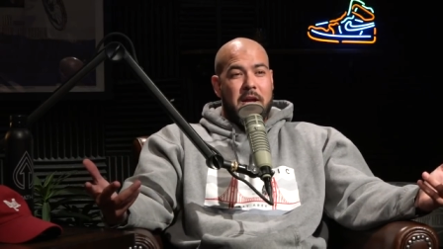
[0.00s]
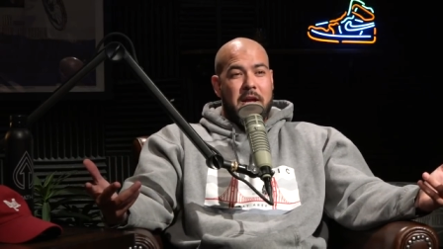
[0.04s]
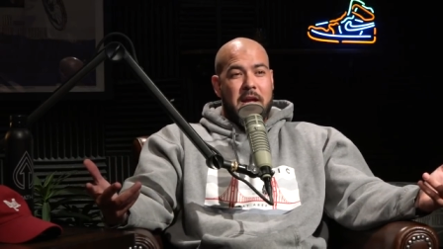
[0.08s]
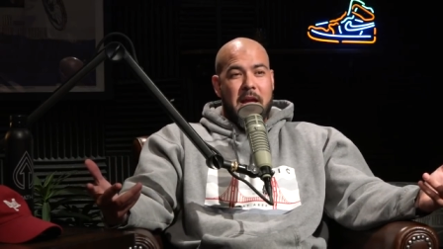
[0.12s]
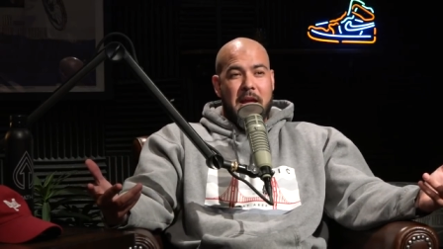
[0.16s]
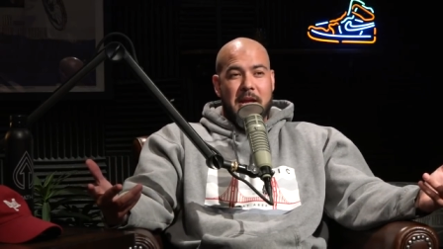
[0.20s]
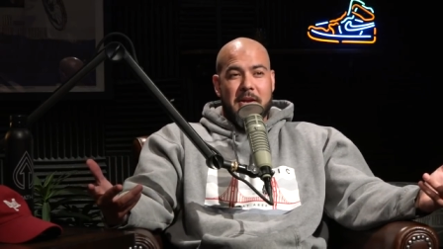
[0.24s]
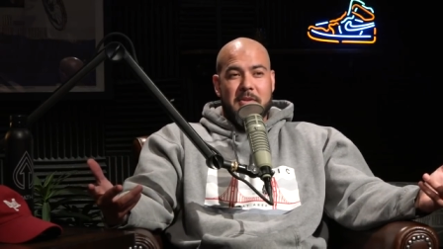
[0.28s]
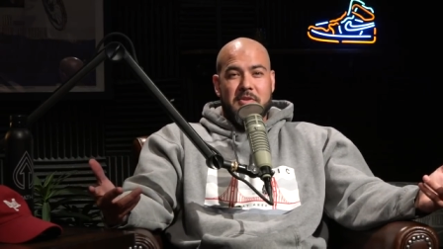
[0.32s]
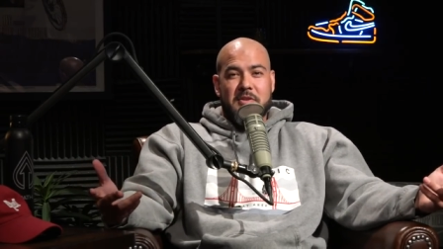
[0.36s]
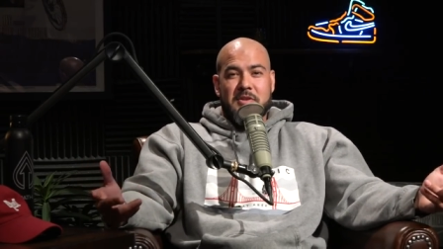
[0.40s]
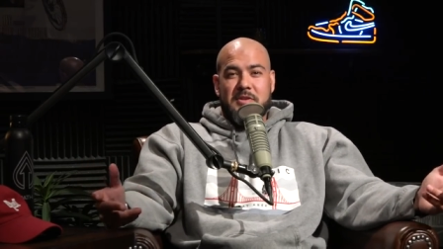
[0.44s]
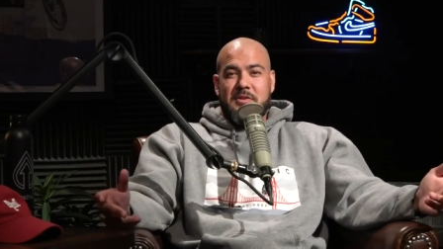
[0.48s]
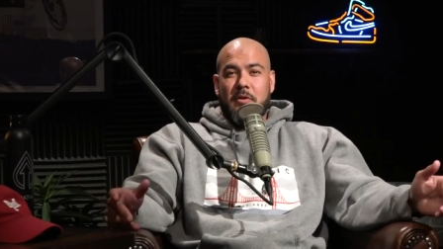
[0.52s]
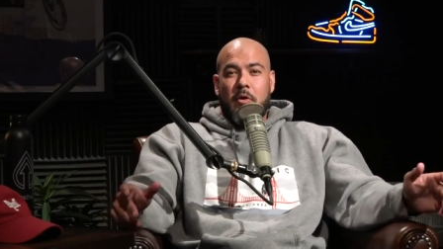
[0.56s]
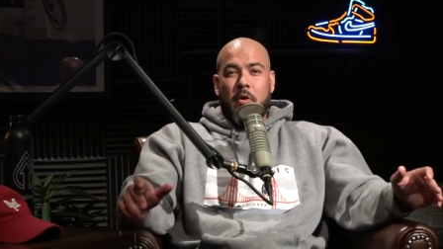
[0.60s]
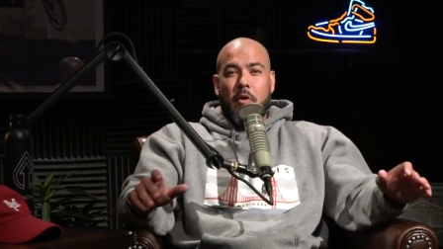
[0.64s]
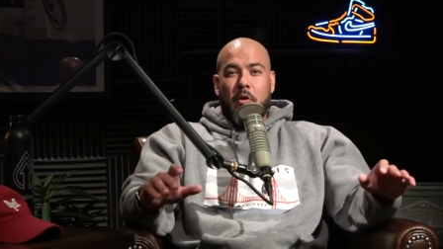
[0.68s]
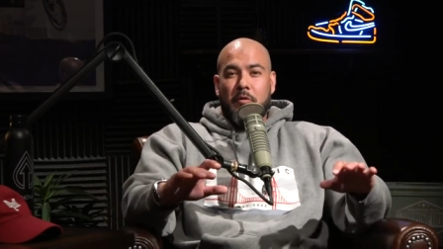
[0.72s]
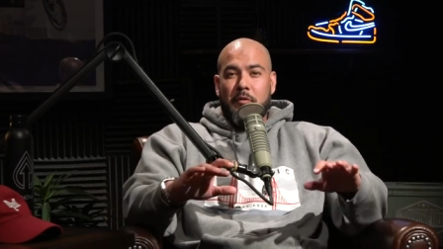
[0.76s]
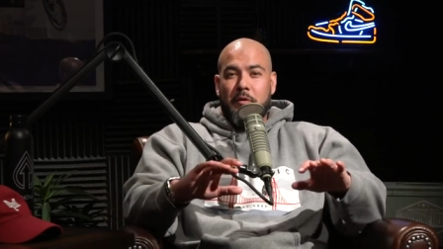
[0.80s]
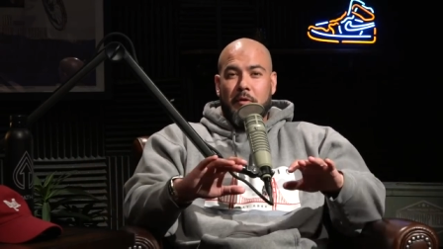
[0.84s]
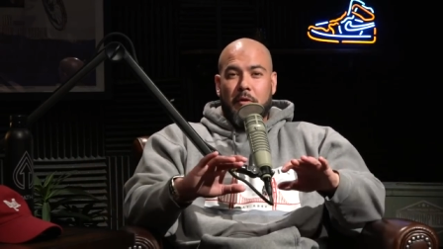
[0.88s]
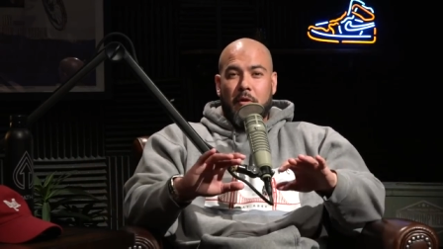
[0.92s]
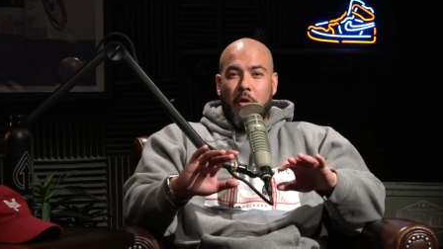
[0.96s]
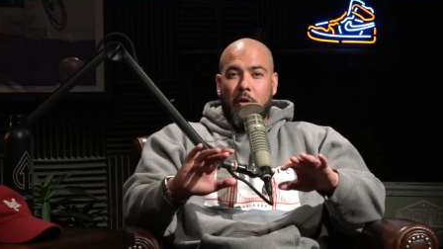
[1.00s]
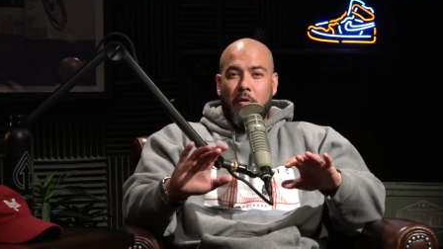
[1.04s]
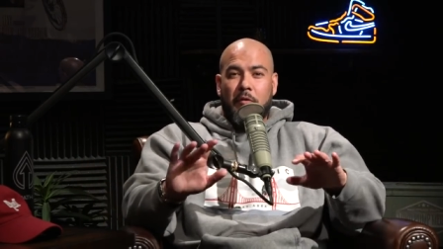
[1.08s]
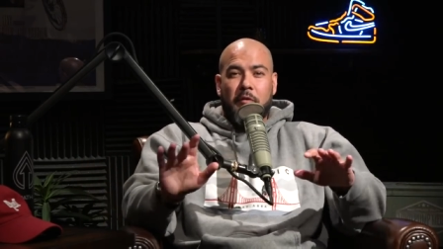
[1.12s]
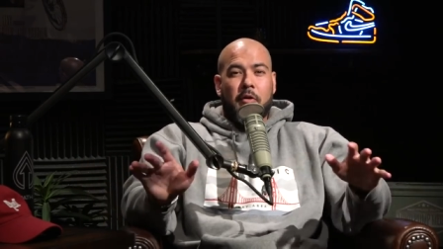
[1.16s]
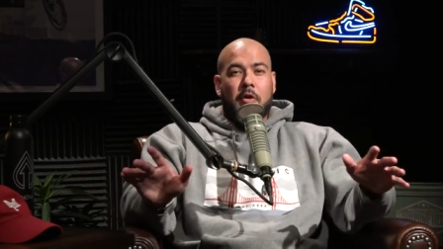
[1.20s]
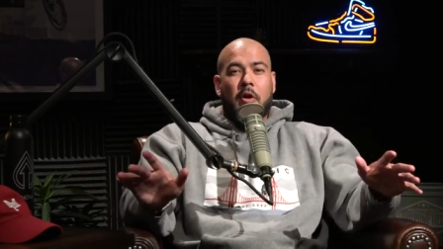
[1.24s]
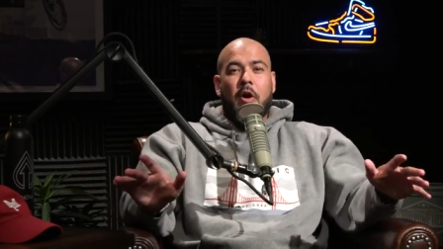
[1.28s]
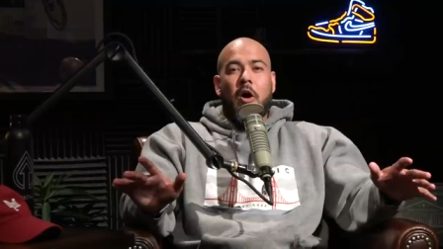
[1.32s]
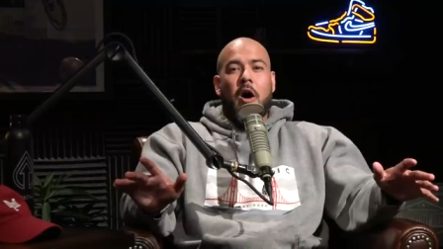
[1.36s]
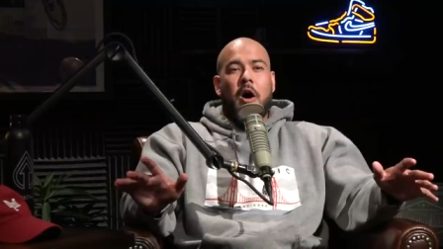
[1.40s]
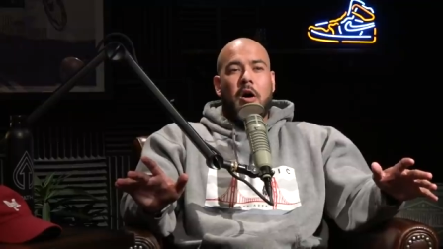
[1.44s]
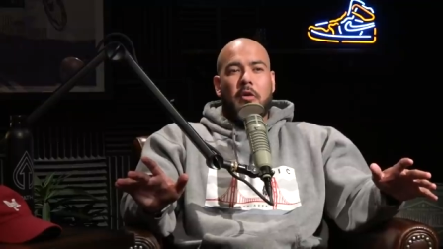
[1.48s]
and just
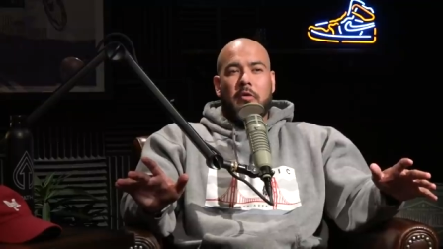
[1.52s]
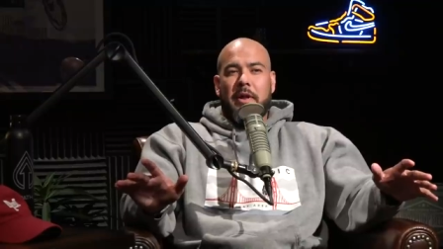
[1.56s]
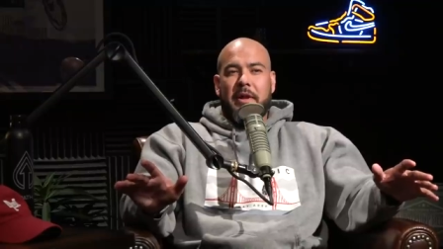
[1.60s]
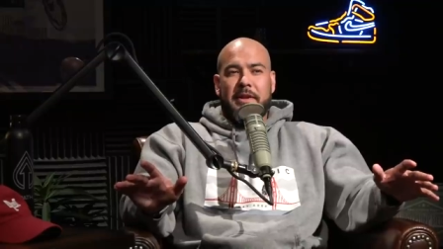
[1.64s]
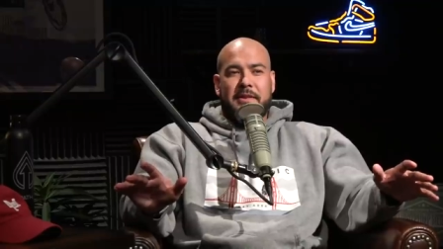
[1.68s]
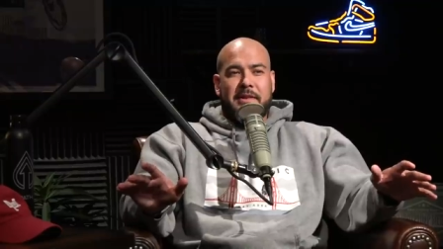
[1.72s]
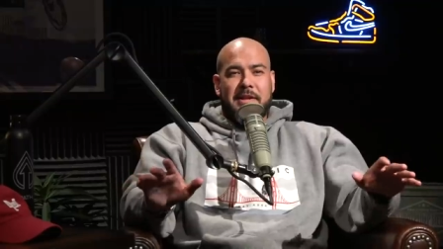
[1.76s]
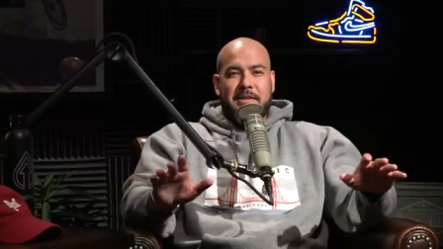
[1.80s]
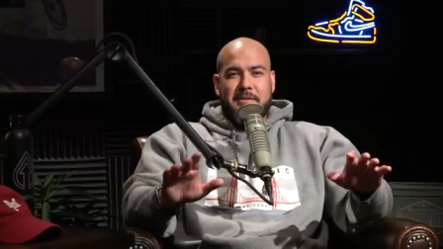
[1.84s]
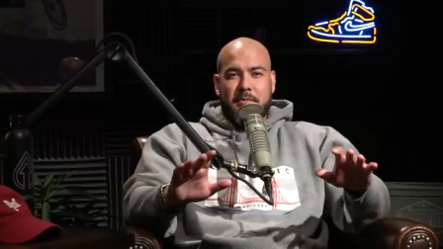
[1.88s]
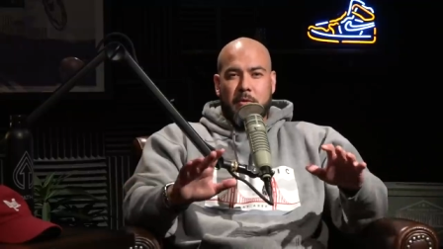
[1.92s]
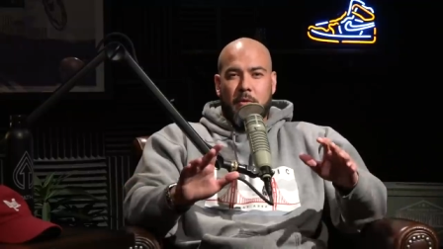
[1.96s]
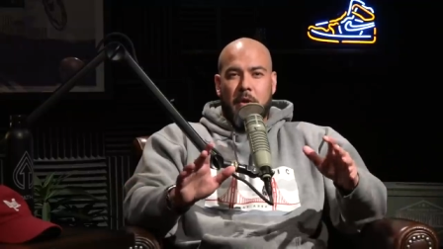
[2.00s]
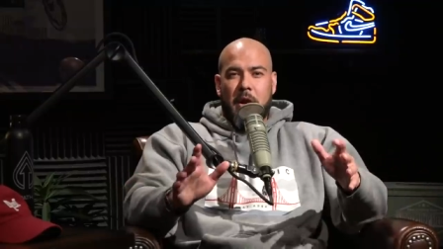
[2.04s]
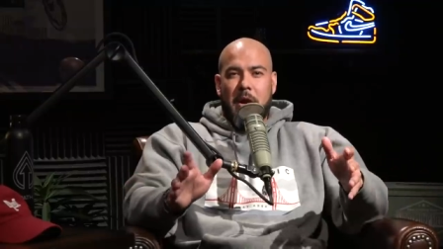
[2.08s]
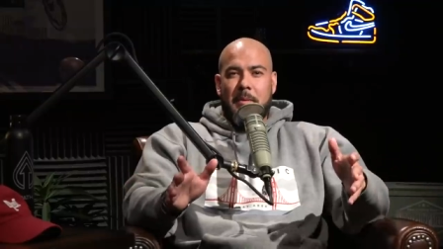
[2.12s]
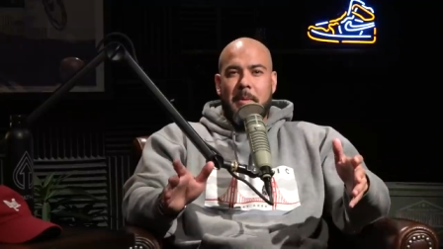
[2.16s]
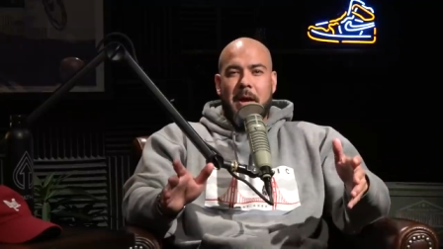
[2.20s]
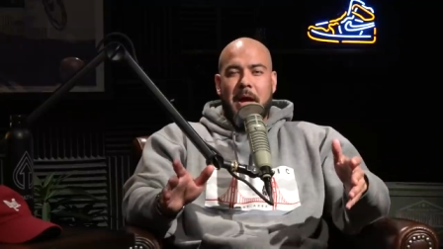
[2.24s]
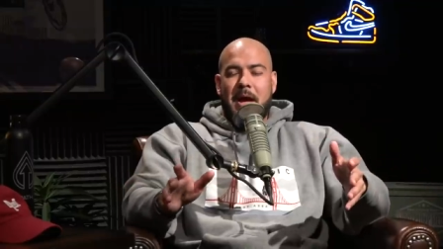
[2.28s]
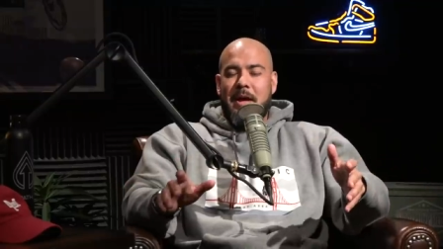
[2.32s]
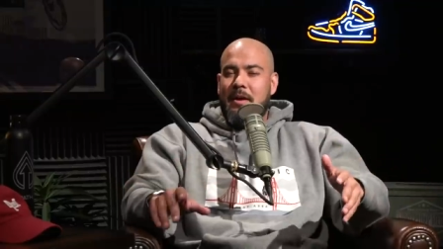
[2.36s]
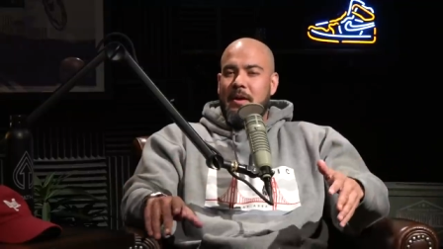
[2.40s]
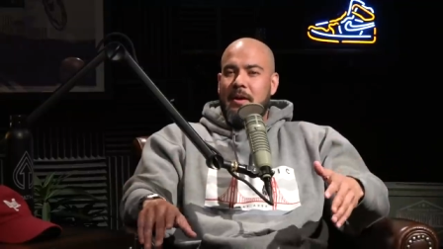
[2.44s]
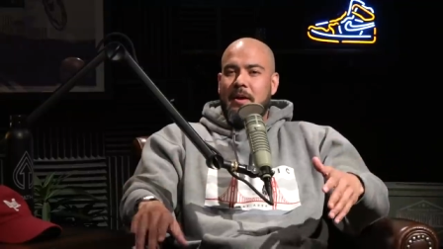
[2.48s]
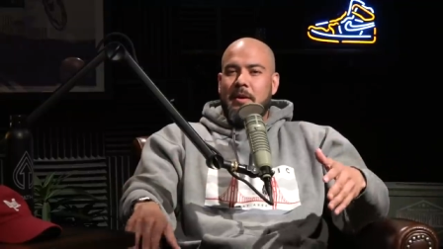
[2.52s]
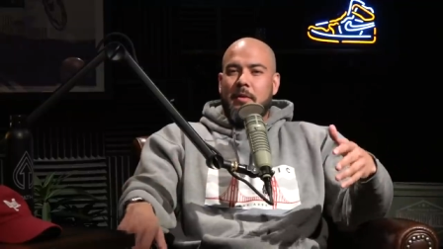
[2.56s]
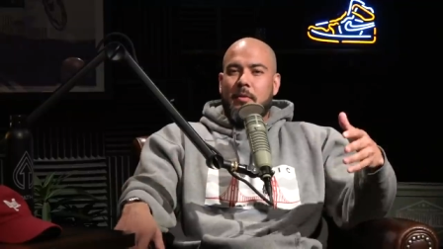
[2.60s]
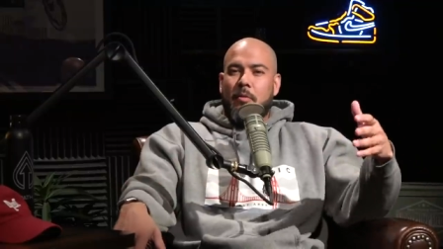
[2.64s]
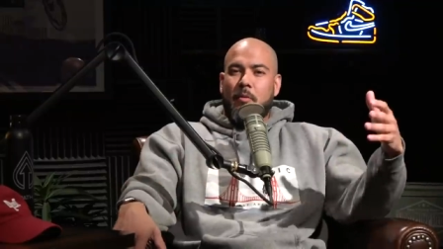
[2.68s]
overall, like that's where I'm at. Yeah.